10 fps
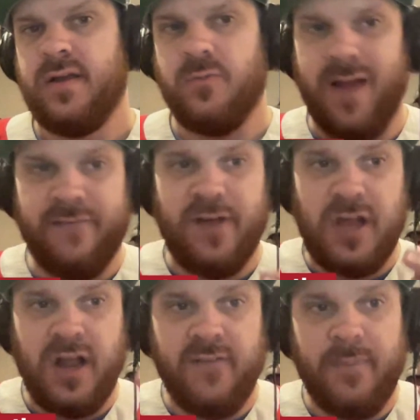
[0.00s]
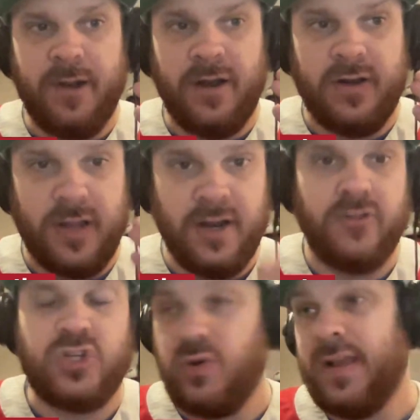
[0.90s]
Raphael Harvey-Pinard,
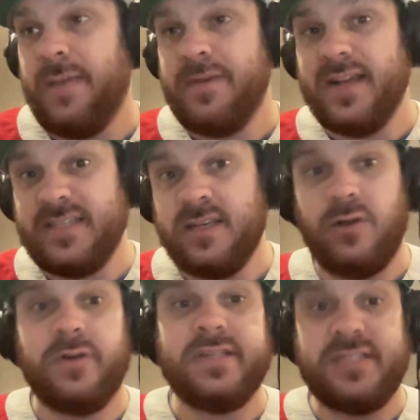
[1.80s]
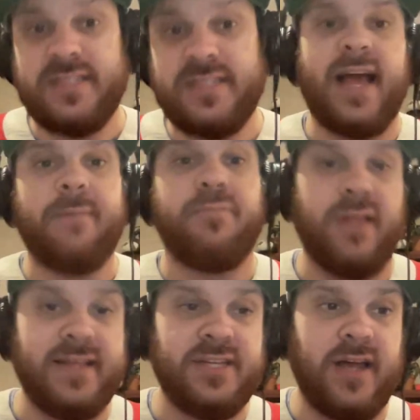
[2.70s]
another strong game. Jesse Alonen did not
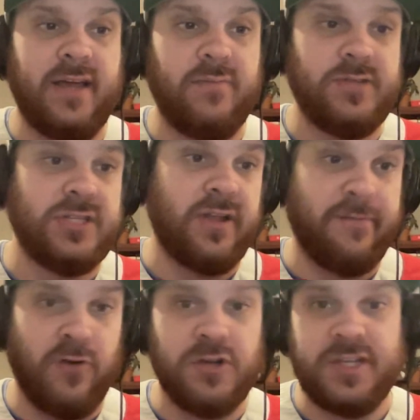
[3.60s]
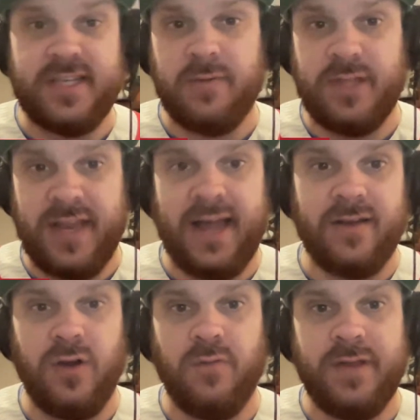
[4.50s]
play tonight, which is unfortunate. He's out with a
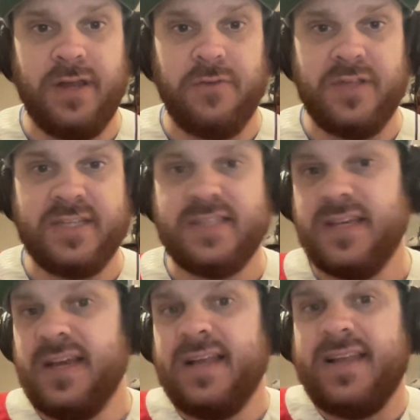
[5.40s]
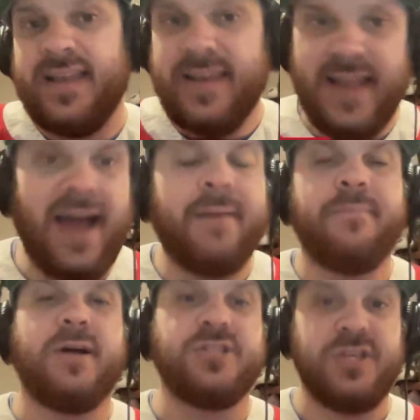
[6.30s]
non-COVID illness. Not
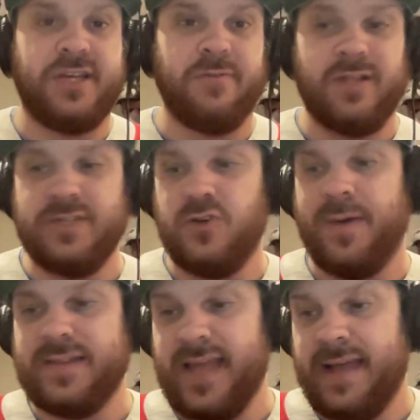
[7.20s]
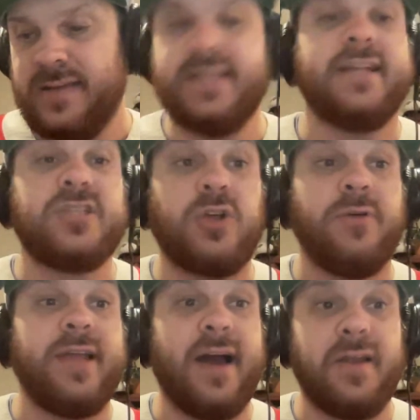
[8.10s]
much you can really do about that. Denis
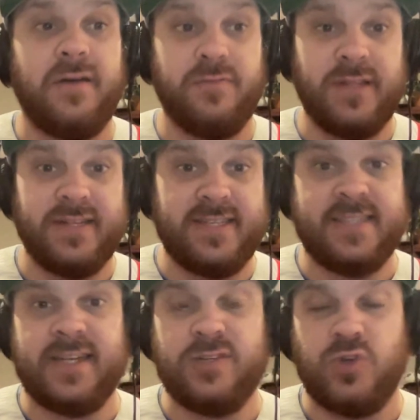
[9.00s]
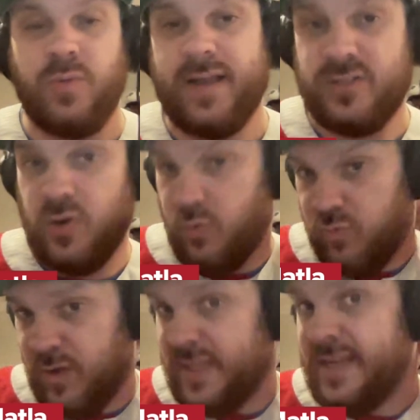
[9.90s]
Gurianov with an assist on Drouin's goal.
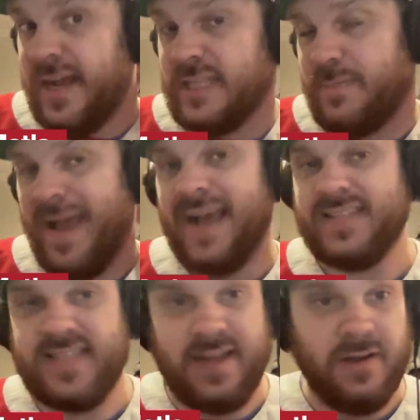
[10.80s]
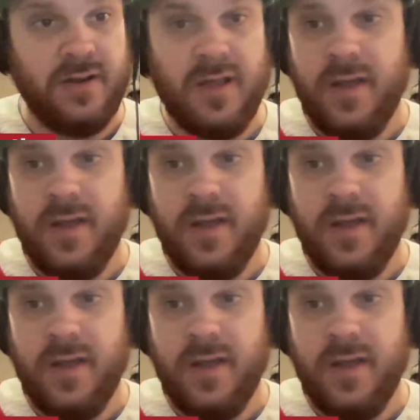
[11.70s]
Really nice pass there.